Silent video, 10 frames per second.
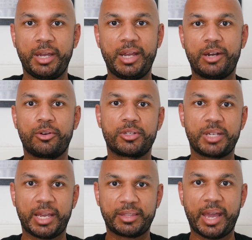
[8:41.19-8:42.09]
and editors
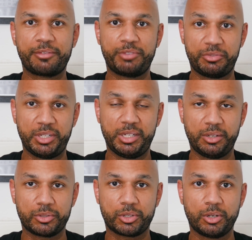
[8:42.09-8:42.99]
like that 15
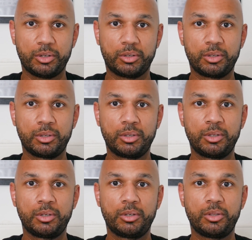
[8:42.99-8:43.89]
years ago.
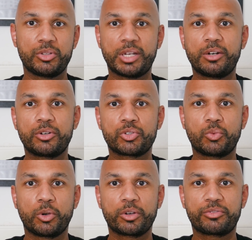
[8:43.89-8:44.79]
Those editors
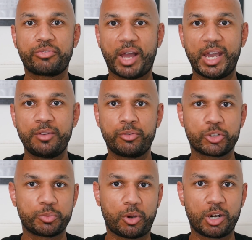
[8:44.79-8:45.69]
worked fine for
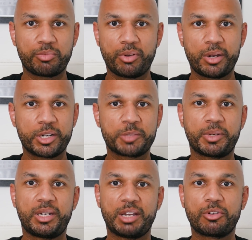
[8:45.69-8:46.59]
smaller projects, but
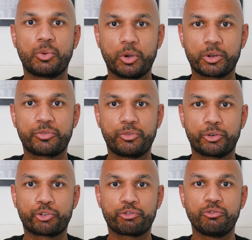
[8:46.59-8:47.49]
they never worked for
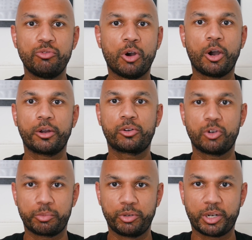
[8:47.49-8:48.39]
true
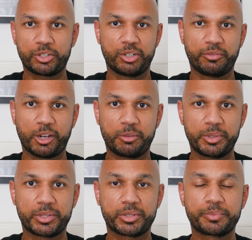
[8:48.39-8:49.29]
hardcore production
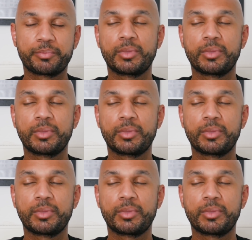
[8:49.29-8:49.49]
environments.